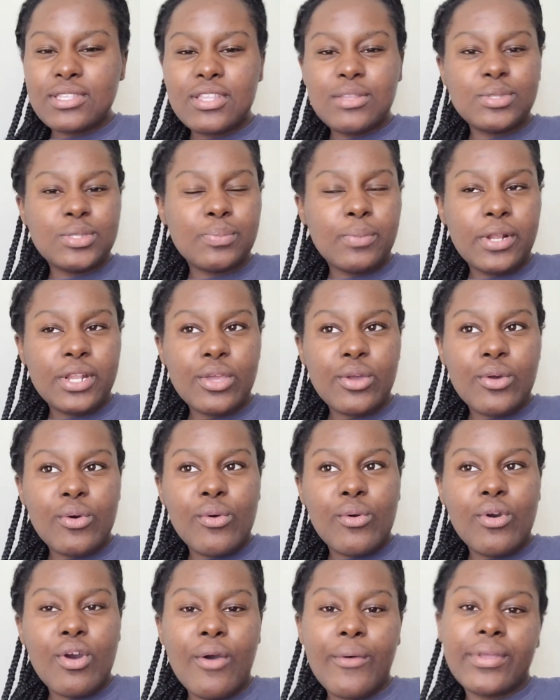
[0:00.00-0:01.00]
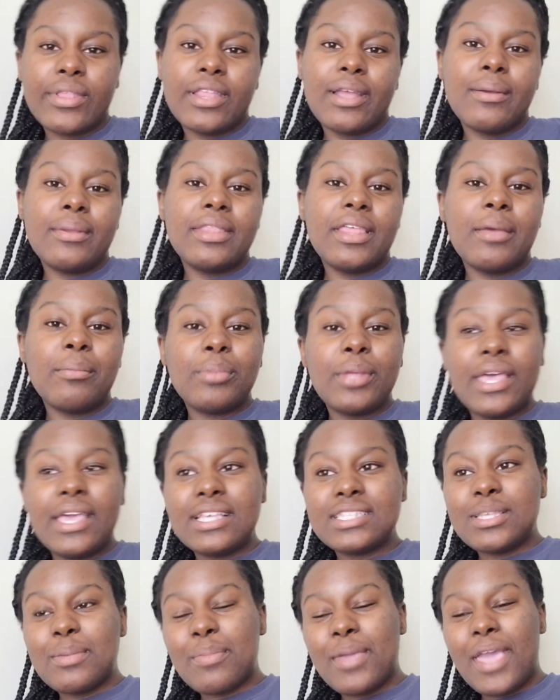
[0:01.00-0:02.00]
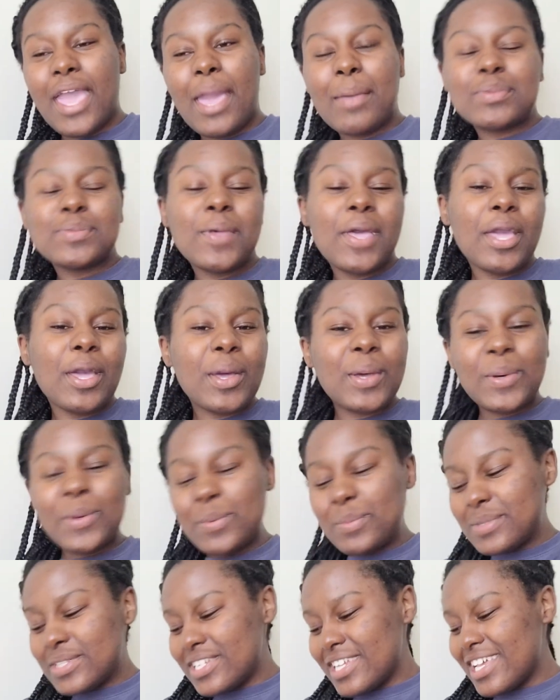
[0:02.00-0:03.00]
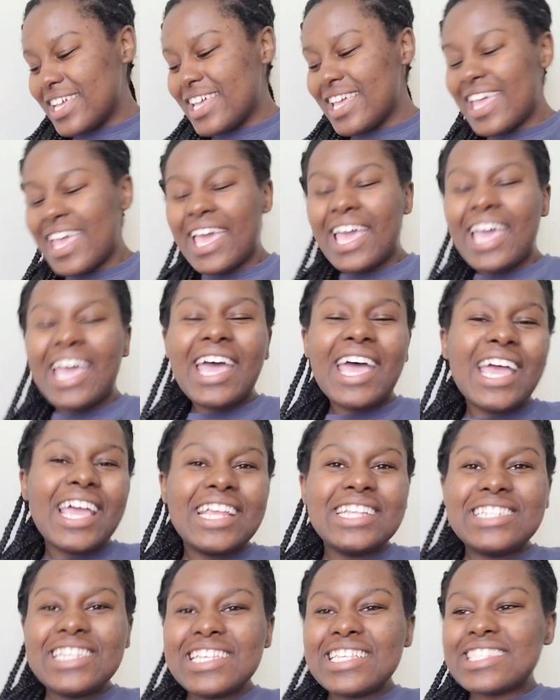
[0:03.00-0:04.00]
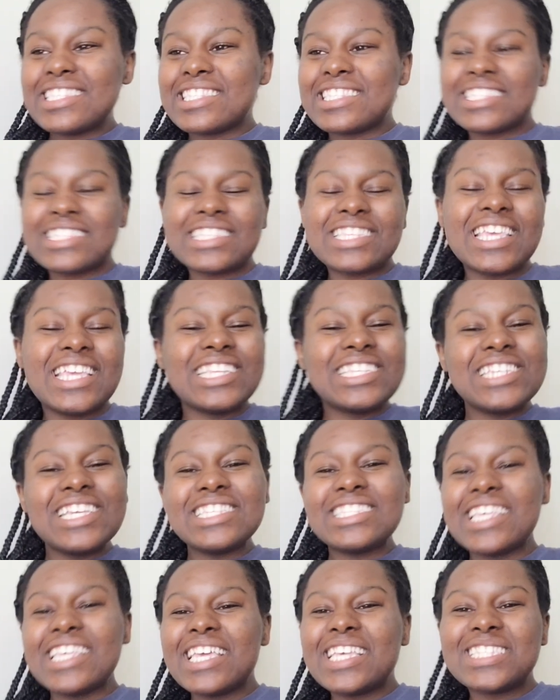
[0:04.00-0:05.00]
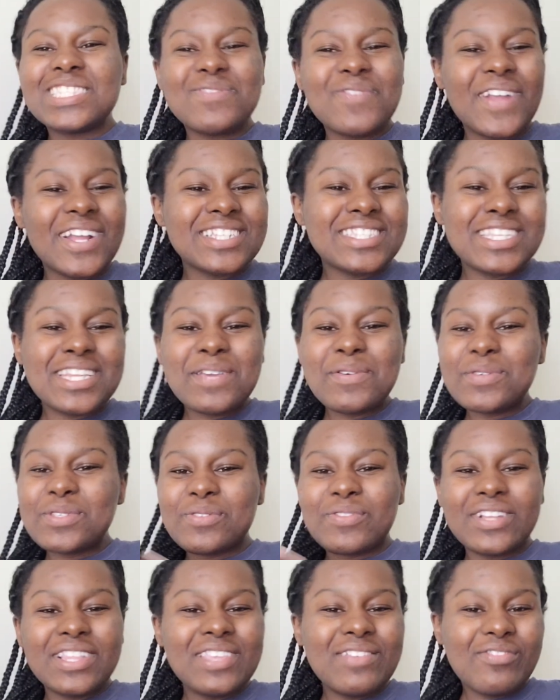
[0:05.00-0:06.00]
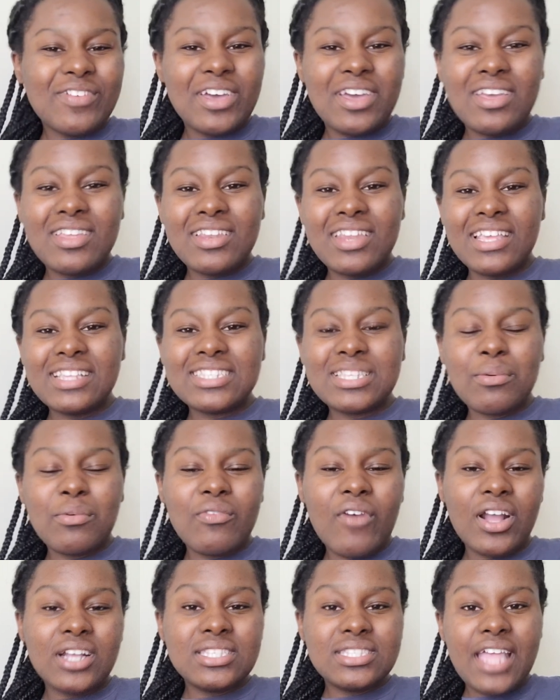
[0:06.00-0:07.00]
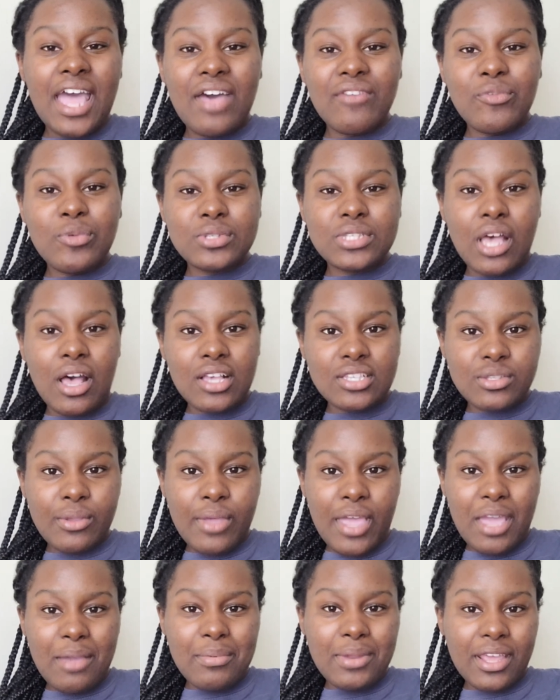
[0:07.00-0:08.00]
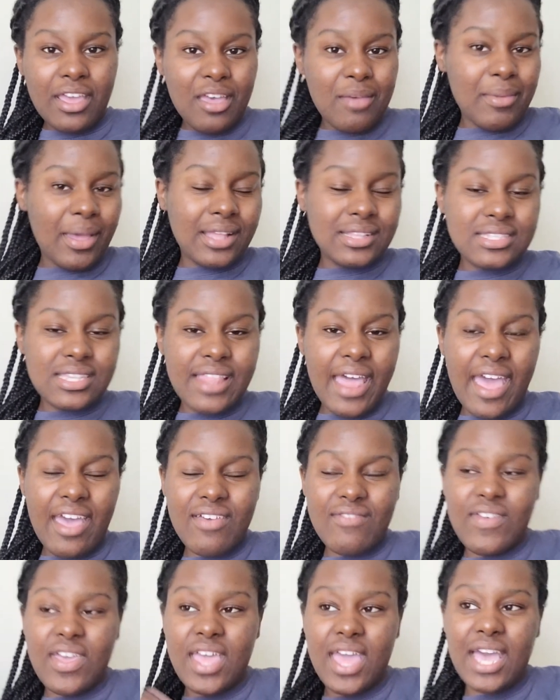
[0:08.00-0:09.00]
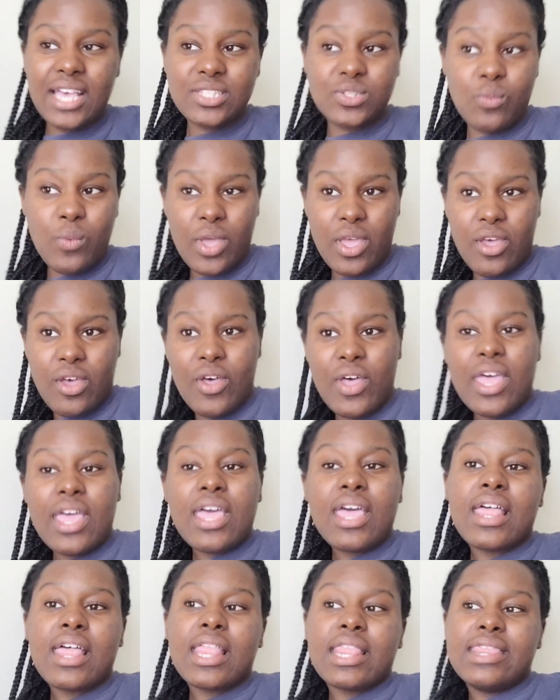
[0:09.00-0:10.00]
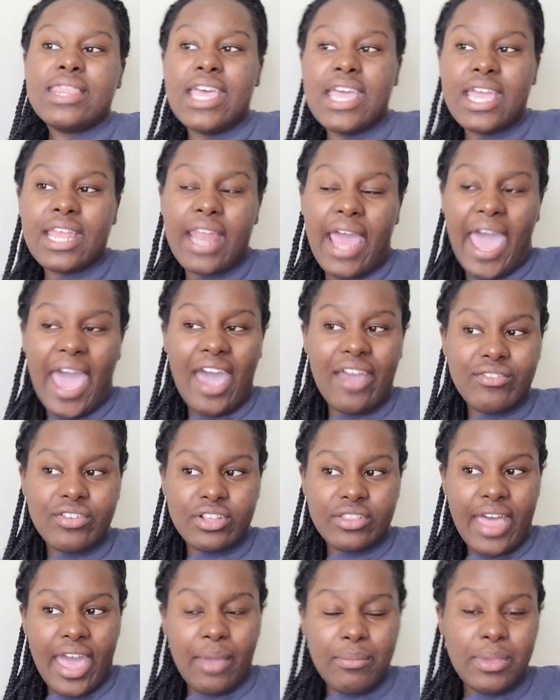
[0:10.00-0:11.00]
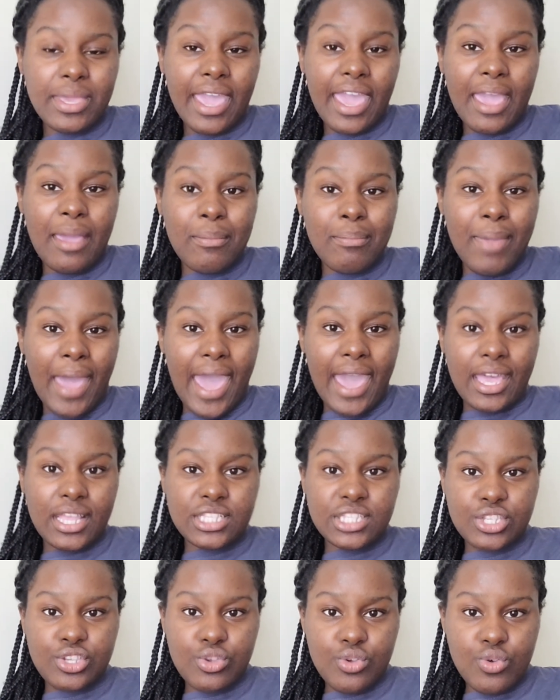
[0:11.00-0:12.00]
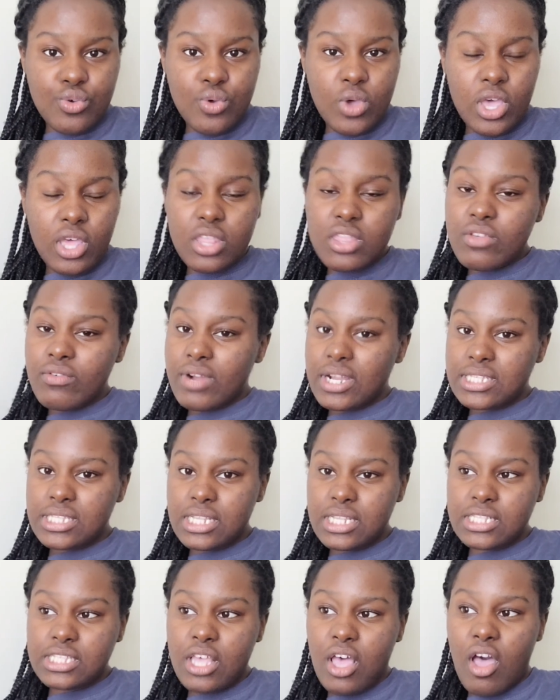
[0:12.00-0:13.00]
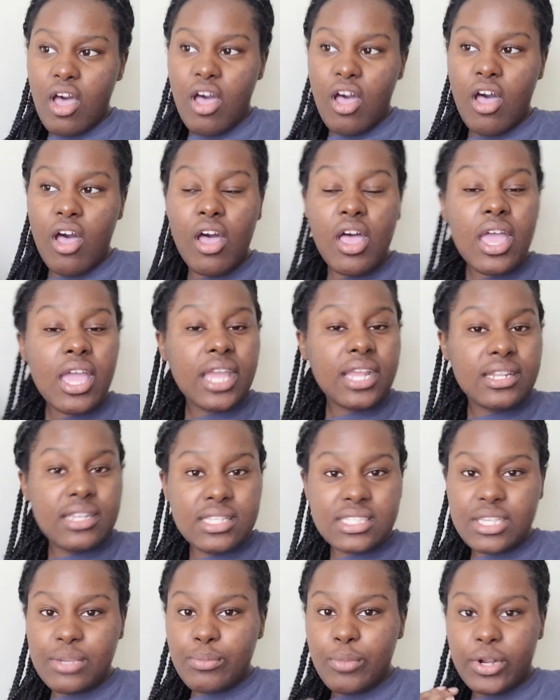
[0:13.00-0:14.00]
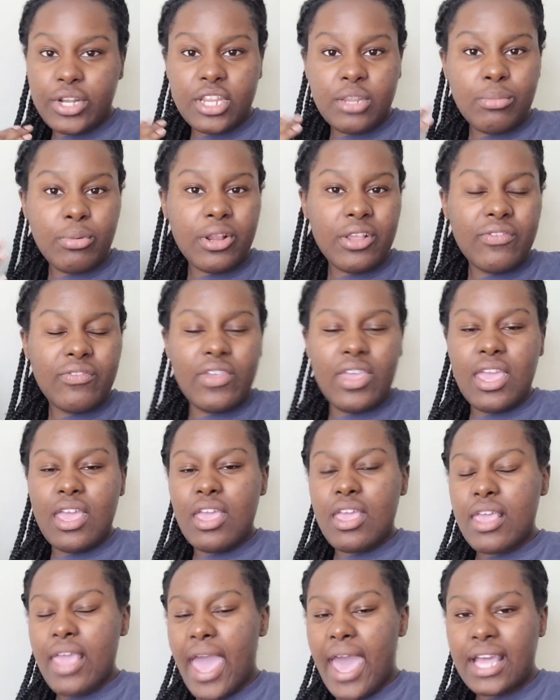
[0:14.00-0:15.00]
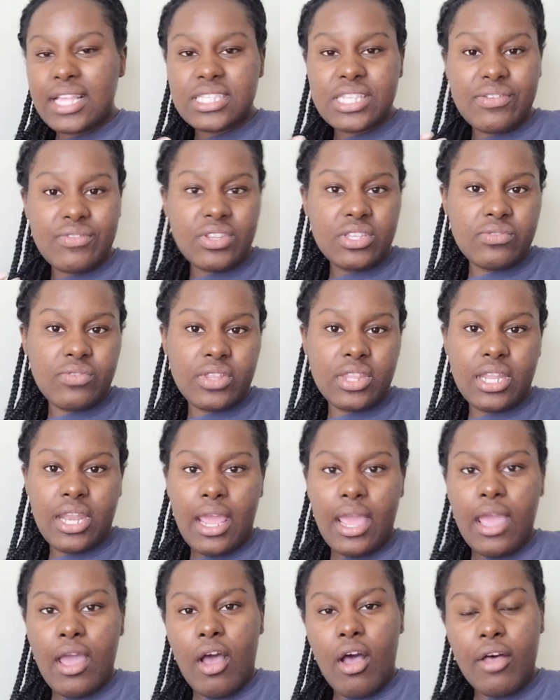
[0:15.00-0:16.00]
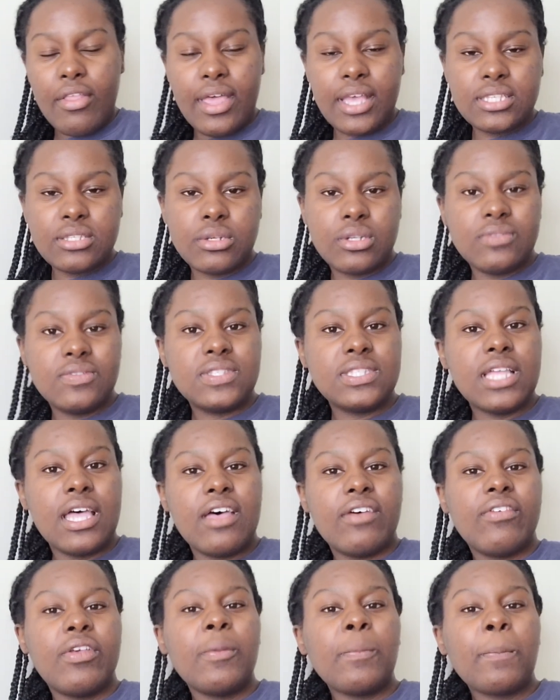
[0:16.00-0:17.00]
So it was pretty cool going there with them, playing some games, playing kumcha, just just experiencing it. it was really fun and some of our staff was also able to come out to that event as well then after that, we came back to the residence hall, did some more debriefing, activities for the day, all that sort of stuff.